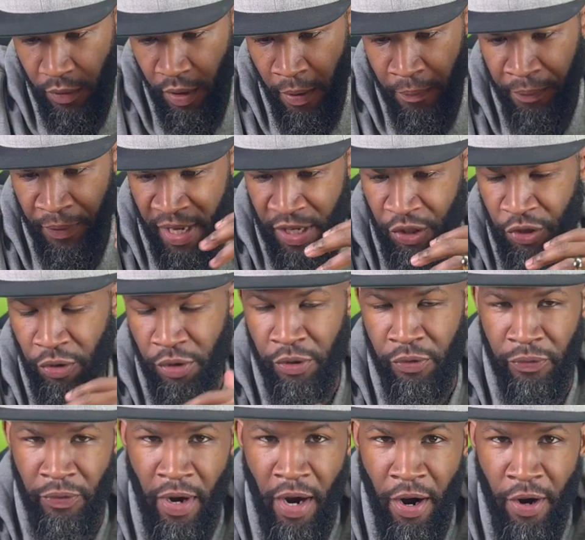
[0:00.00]
Nature as
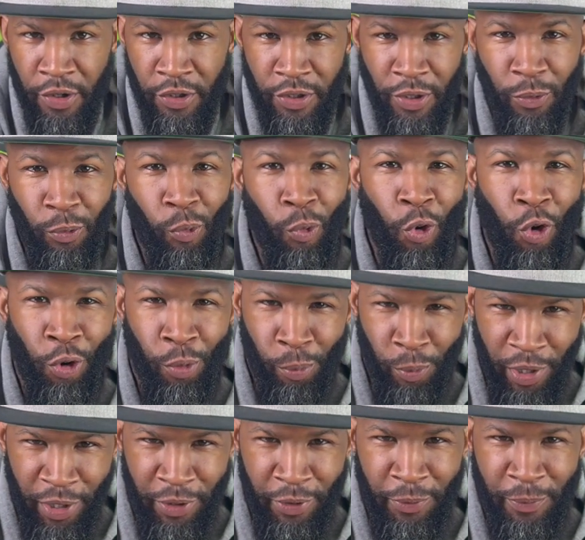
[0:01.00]
far as warm
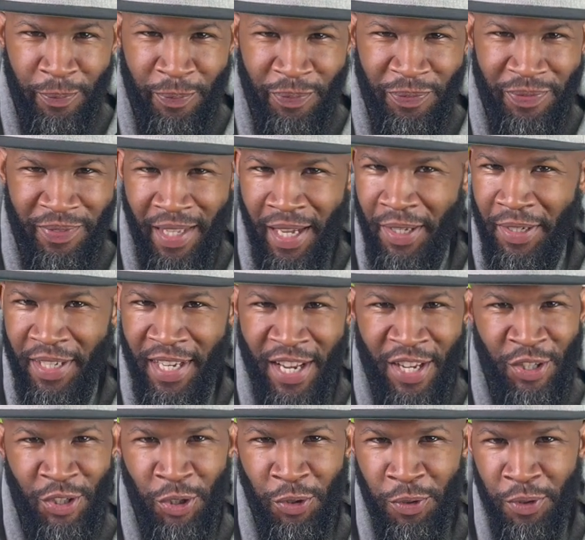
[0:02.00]
weather, not
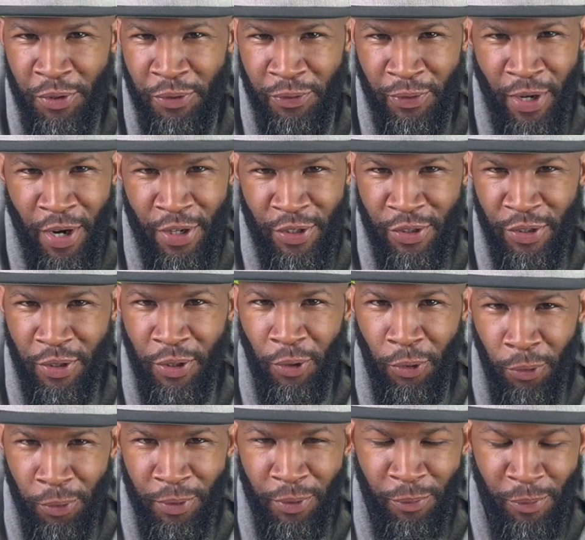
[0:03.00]
nature as far as
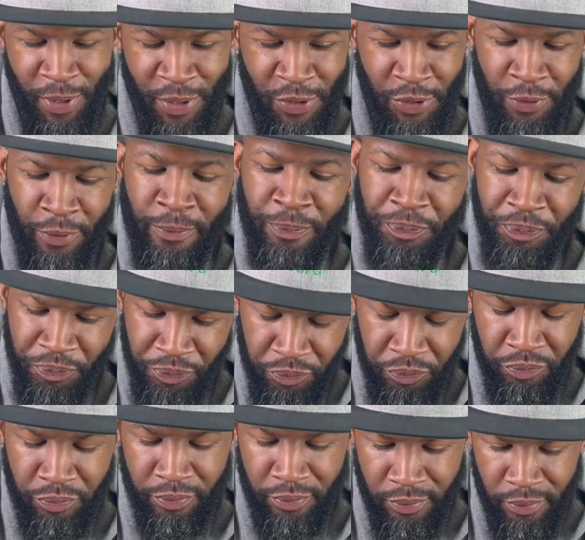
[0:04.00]
cold and winter.
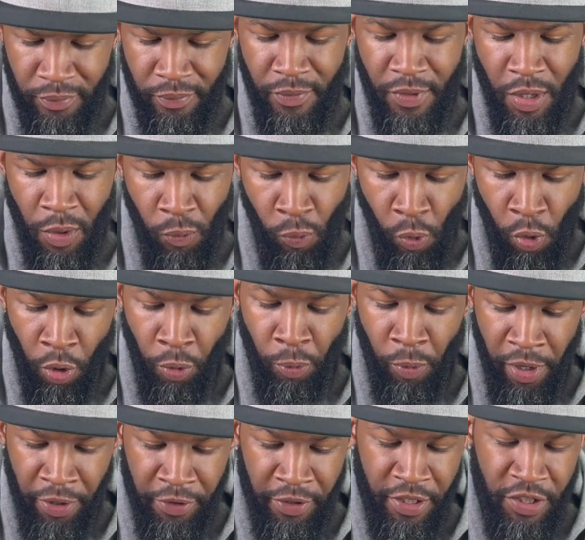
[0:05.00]
Warm
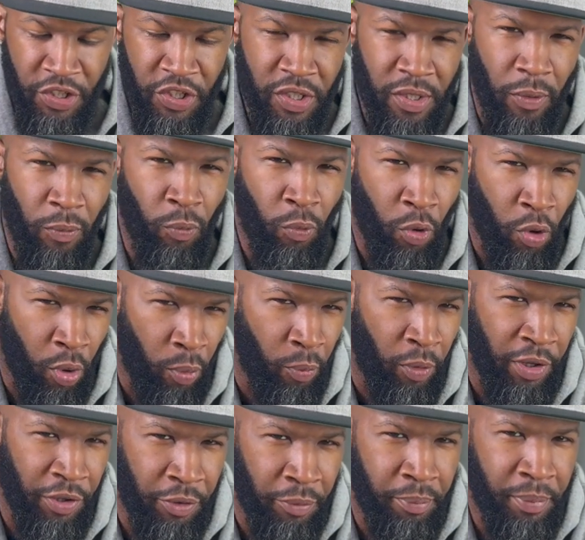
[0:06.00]
weather. This is a warm
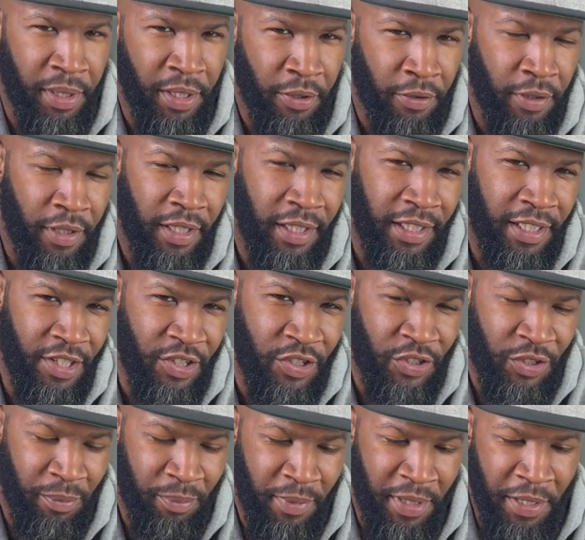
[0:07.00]
weather beer, at least
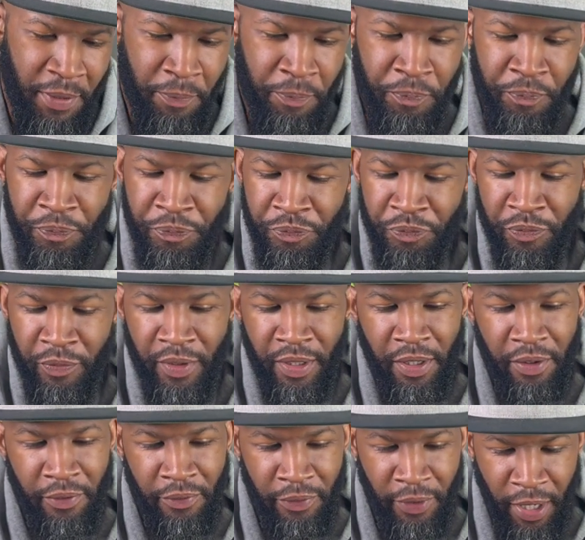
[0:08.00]
to me.
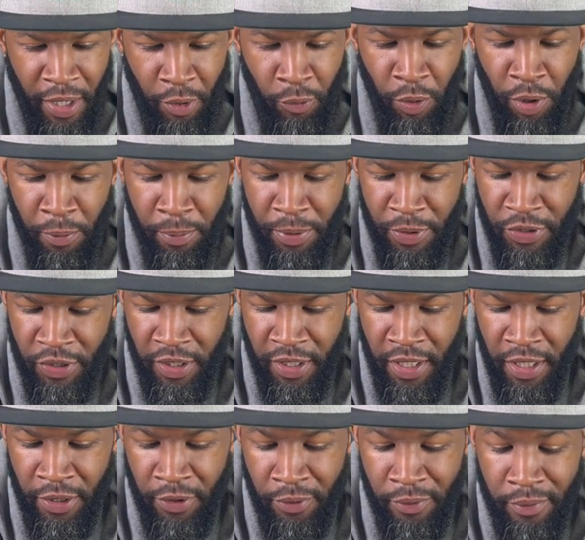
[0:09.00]
Very well put
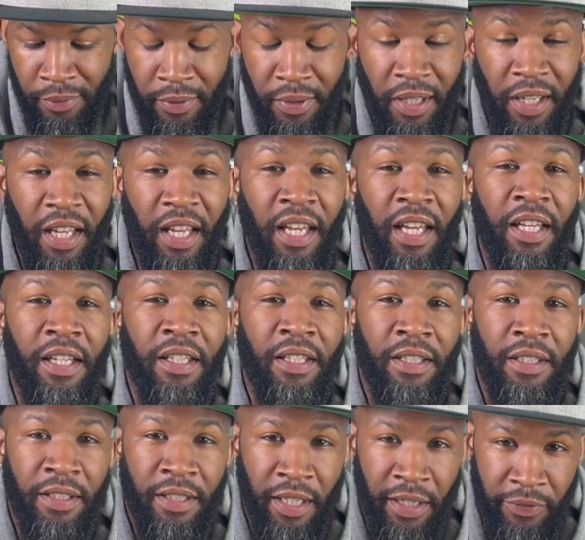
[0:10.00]
together and
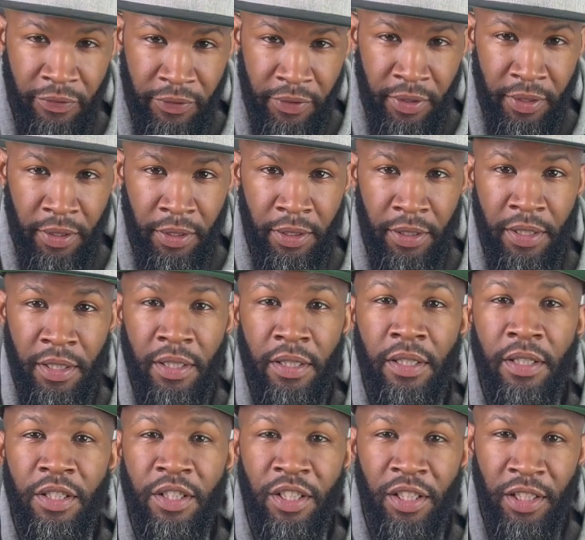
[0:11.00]
definitely
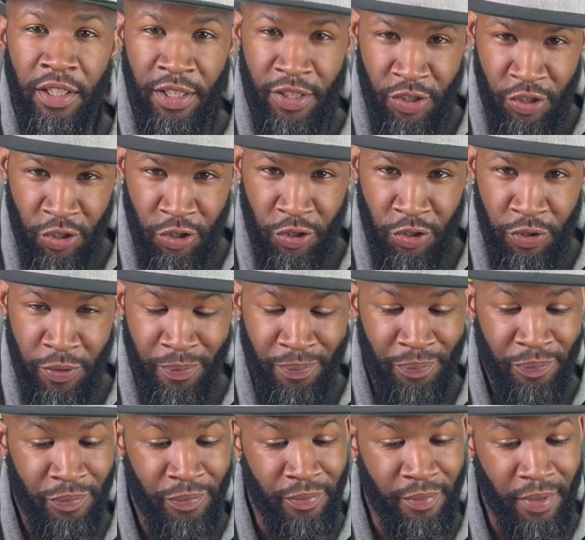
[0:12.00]
delicious.
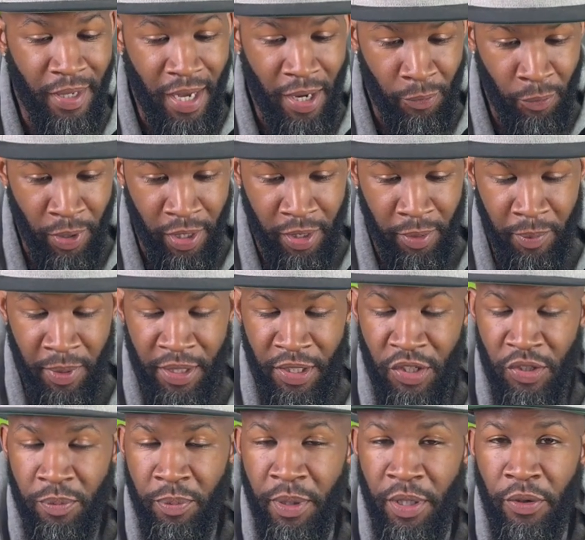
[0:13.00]
I recommend
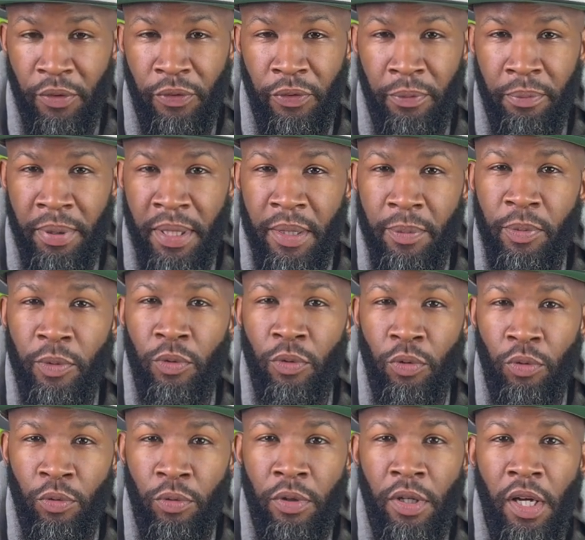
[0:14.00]
this beer for people
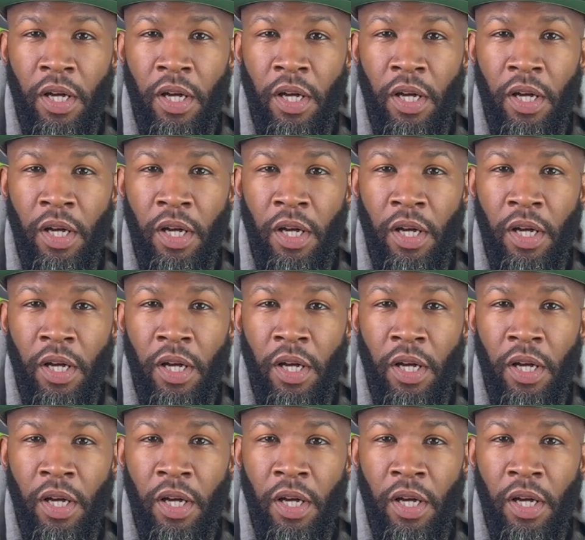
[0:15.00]
who